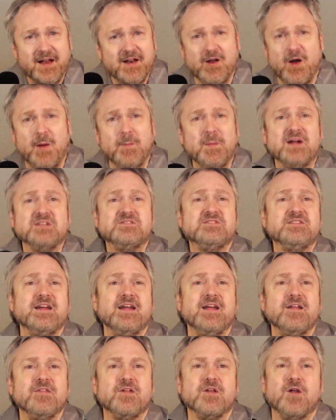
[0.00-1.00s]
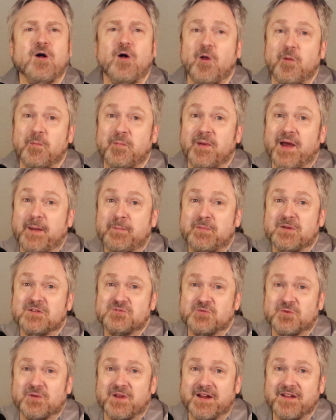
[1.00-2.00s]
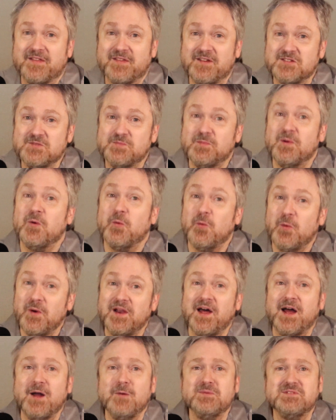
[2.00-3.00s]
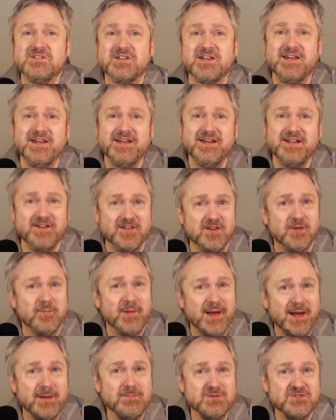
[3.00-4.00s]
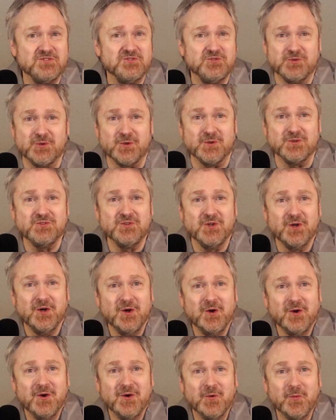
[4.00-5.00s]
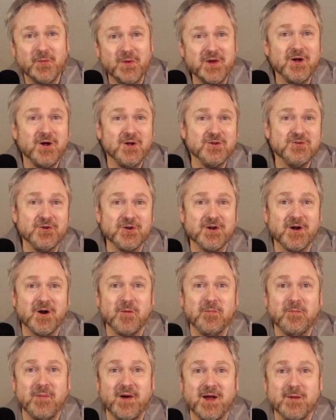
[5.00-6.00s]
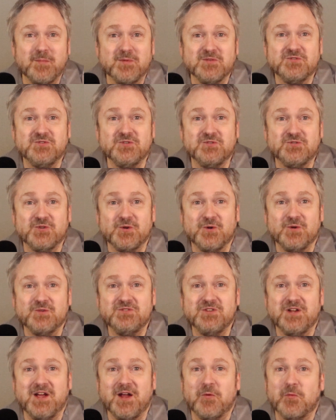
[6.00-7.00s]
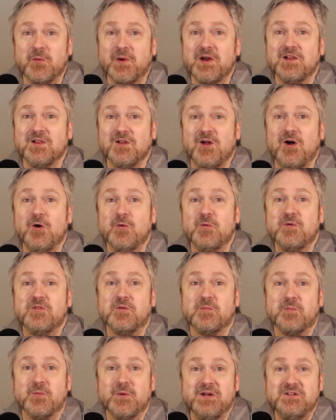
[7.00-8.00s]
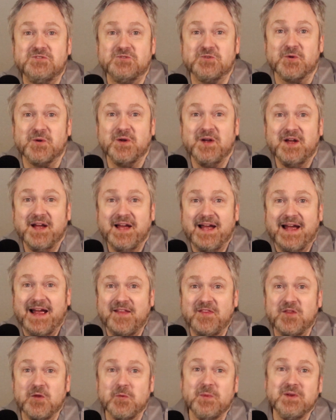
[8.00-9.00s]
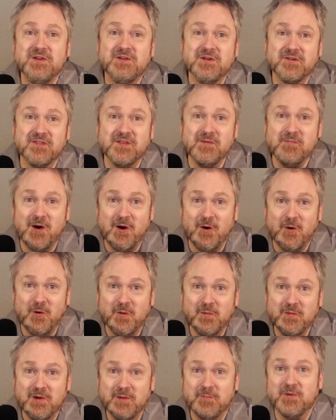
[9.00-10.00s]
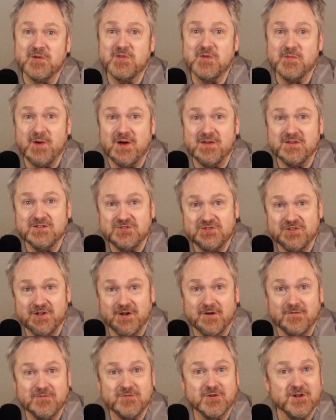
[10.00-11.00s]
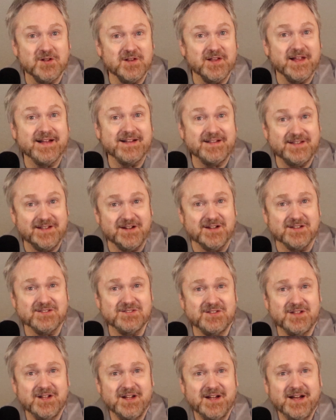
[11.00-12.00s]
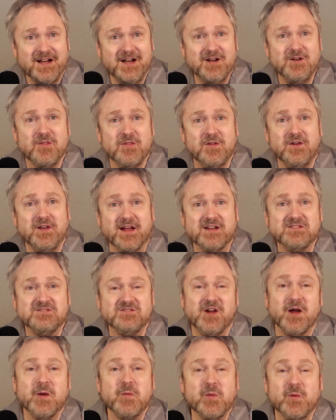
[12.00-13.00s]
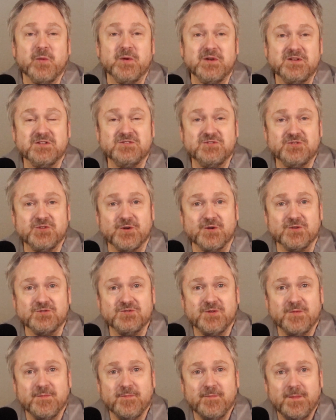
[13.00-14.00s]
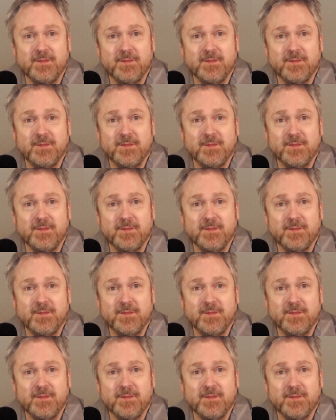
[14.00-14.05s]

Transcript: Now, I'm not saying that all Baptists are like this, but when I was a kid in the Baptist church, we all took our Bibles to church and read along with the preacher, and then we took them home and put them on the shelf to collect dust until the next time we went to church.